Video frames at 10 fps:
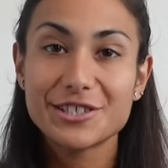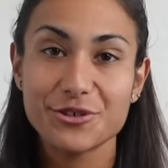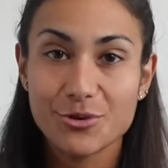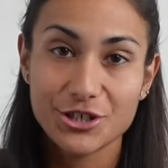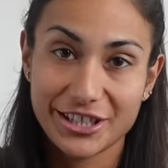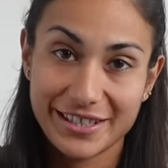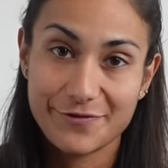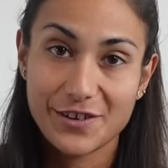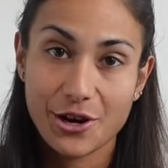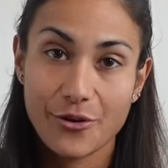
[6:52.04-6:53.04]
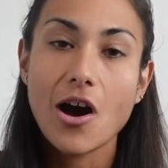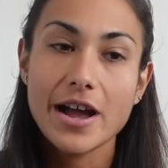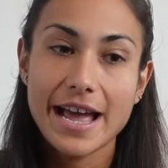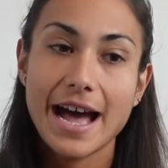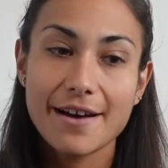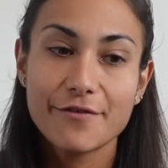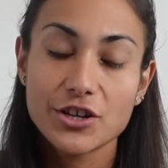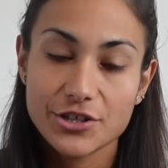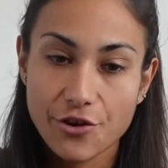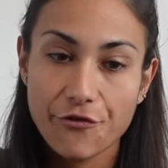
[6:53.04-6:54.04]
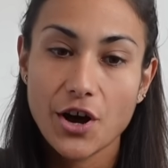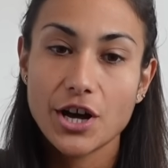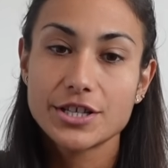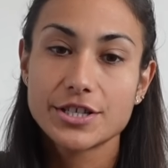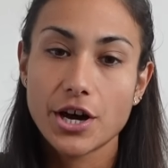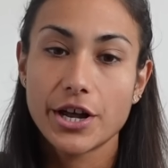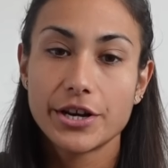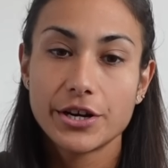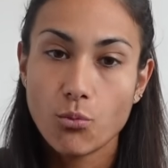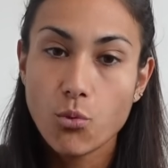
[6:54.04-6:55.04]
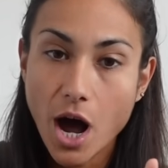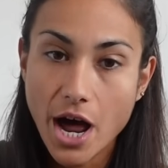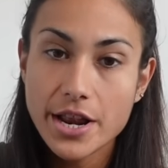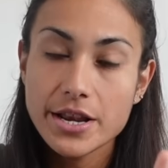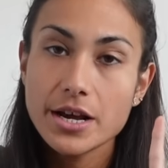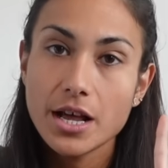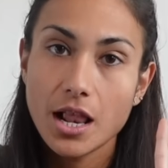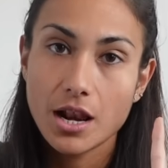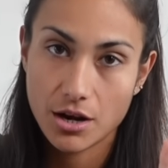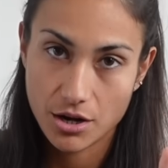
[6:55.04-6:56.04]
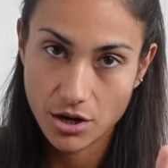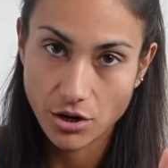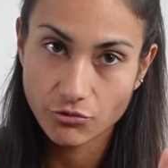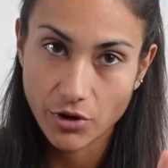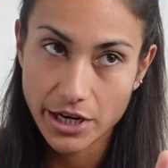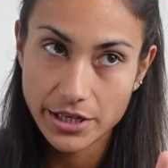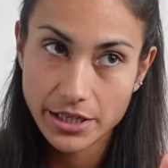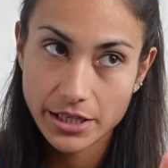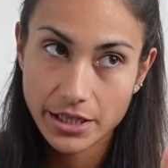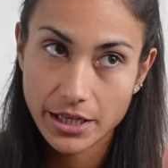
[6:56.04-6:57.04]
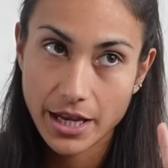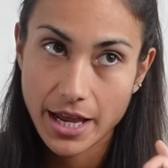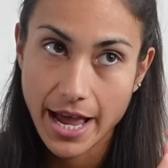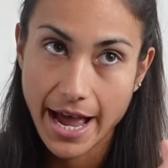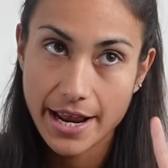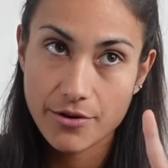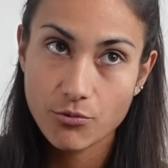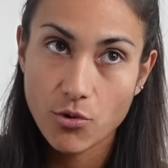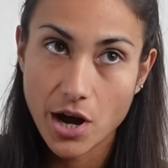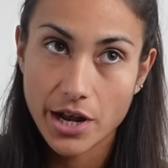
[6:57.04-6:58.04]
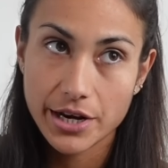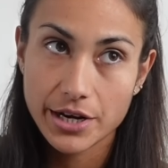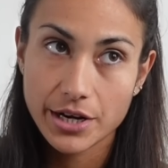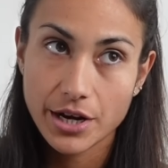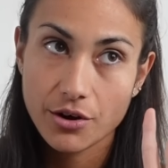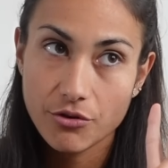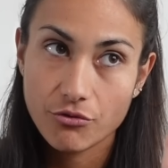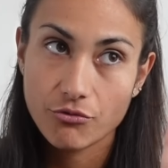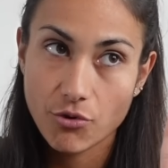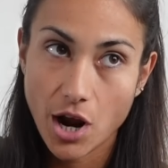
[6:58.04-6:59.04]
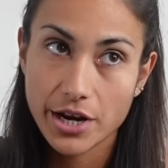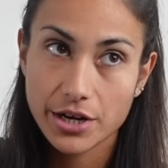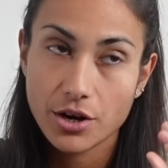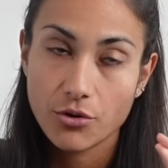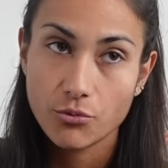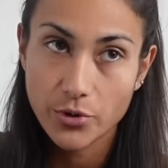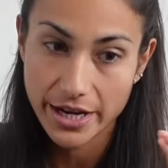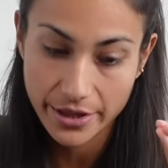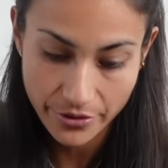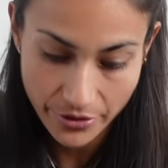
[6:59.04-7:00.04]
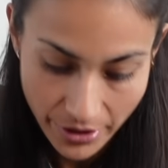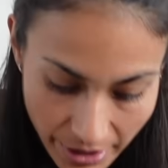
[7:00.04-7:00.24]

as you're watching this video, I have so far done one long run and one run with